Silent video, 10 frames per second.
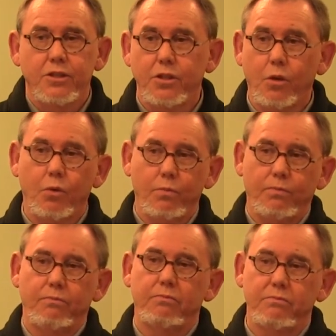So,
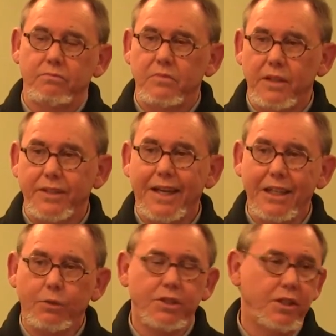I
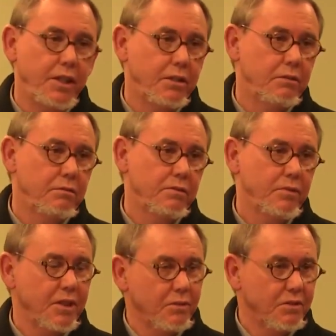kind of critique,
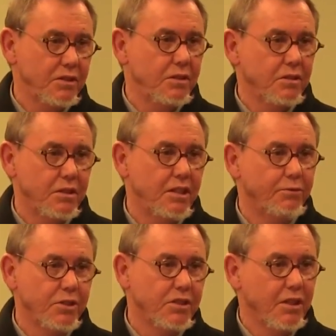there's a
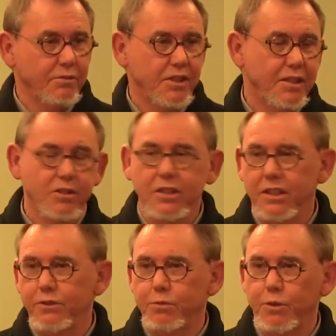difference, I've said there's a
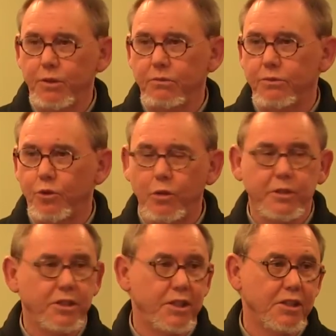difference between reform
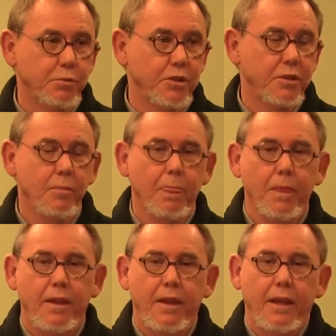and
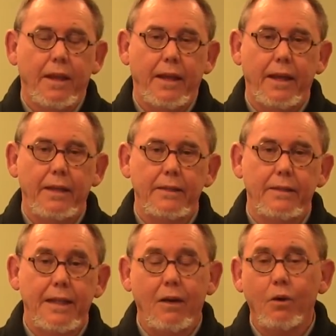adjustment,
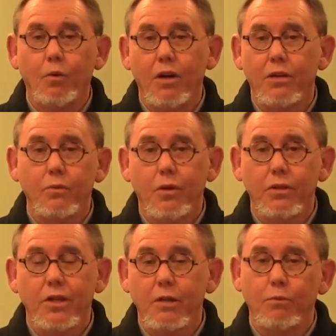and now I
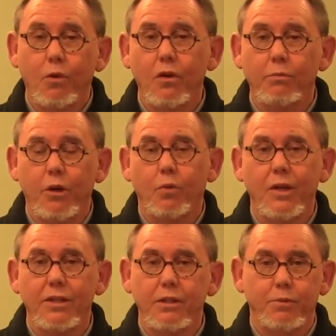want to talk more about
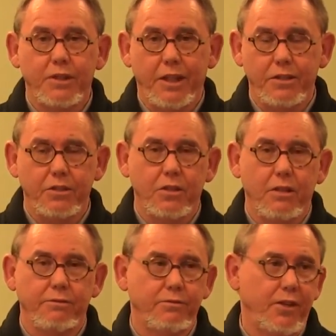what the implications
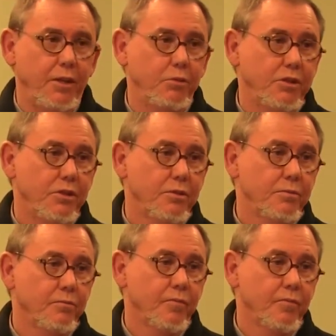are for families.